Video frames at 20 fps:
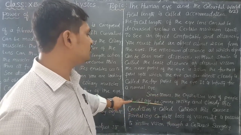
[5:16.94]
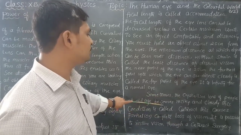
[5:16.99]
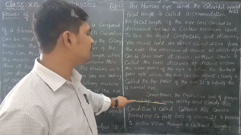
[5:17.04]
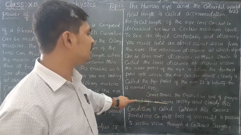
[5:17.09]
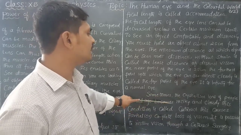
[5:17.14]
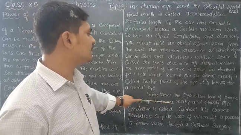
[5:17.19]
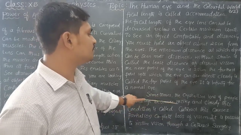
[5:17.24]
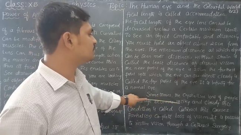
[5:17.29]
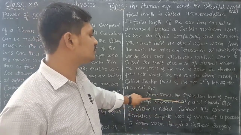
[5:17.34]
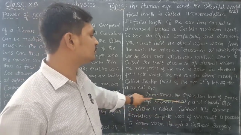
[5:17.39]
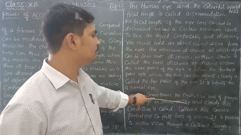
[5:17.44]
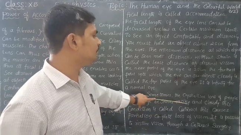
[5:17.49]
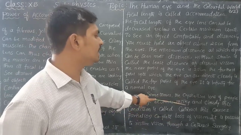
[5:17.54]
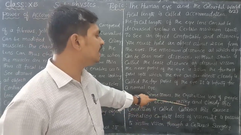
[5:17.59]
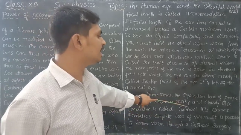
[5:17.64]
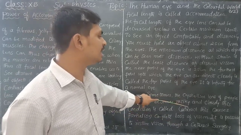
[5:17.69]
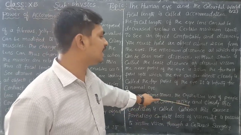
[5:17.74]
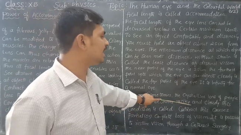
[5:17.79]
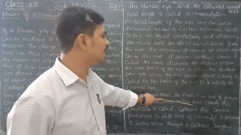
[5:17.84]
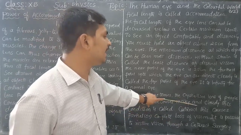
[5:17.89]
becomes
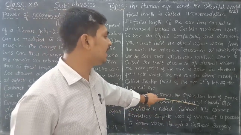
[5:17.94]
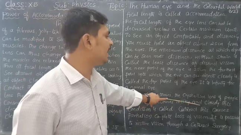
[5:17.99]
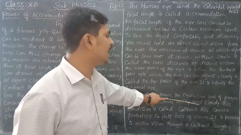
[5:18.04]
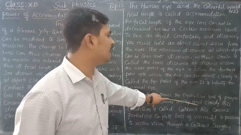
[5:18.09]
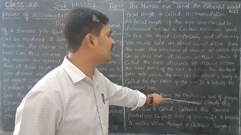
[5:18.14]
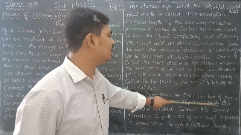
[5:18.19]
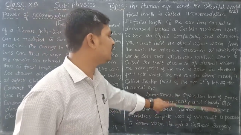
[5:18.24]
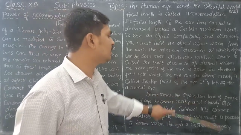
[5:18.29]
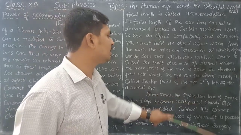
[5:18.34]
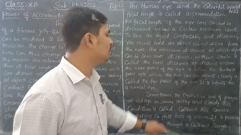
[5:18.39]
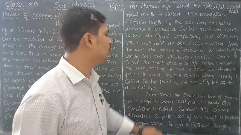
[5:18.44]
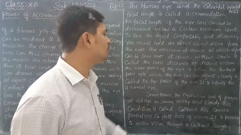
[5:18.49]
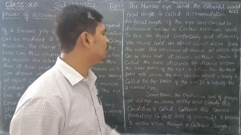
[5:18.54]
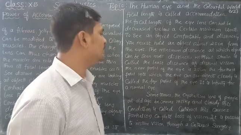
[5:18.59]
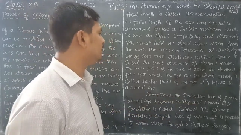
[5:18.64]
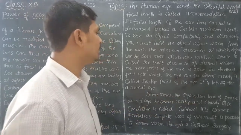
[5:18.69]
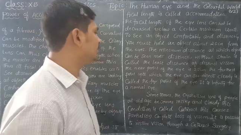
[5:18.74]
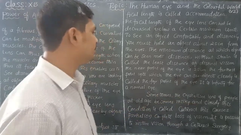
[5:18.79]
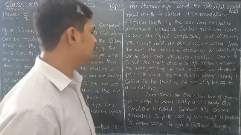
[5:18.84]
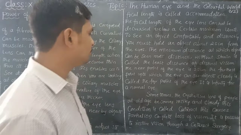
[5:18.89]
milky and
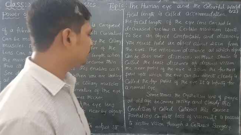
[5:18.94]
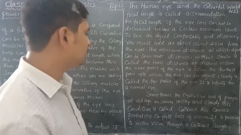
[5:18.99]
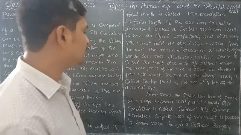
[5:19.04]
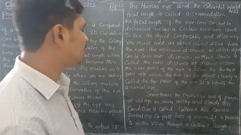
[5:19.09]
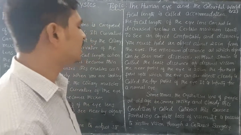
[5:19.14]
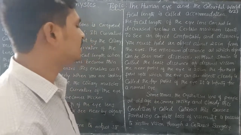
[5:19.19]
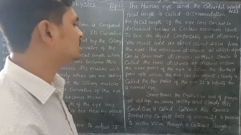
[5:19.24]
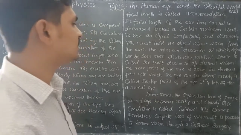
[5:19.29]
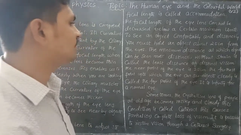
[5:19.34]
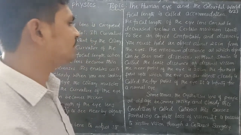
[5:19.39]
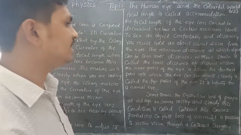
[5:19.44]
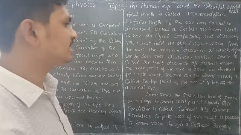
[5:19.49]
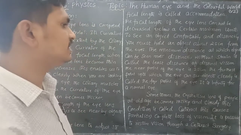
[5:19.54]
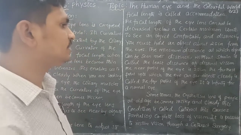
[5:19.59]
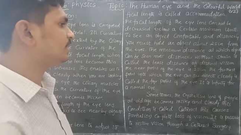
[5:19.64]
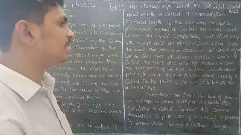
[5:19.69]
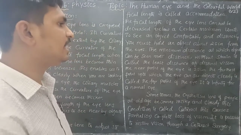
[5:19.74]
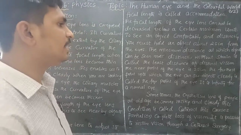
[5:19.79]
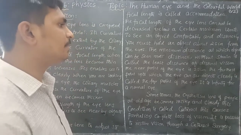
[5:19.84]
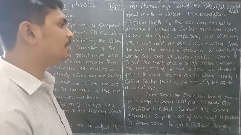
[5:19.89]
cloudy because of it
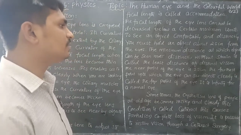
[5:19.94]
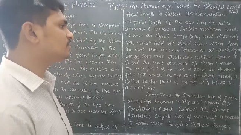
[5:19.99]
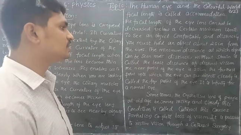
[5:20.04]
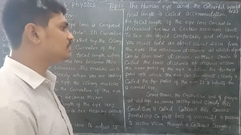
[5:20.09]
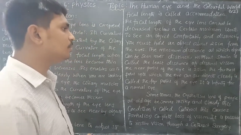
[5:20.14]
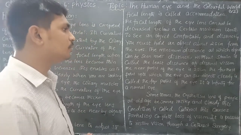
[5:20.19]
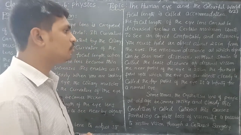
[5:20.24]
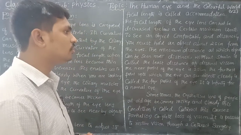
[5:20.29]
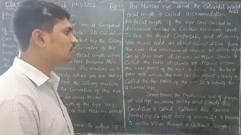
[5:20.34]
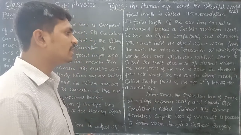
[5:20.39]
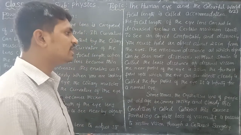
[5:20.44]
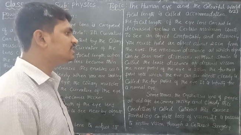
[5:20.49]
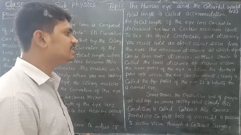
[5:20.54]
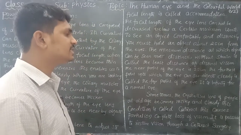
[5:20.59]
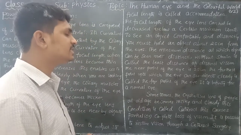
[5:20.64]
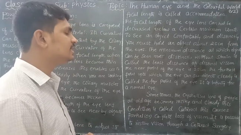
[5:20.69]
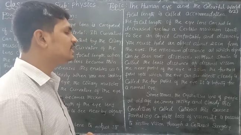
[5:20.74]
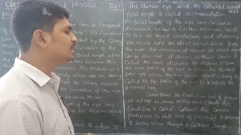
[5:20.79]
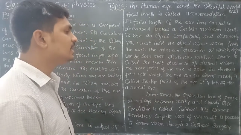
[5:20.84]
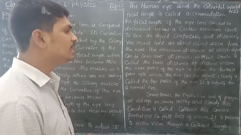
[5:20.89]
is made up of some
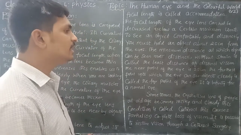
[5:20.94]
proteins.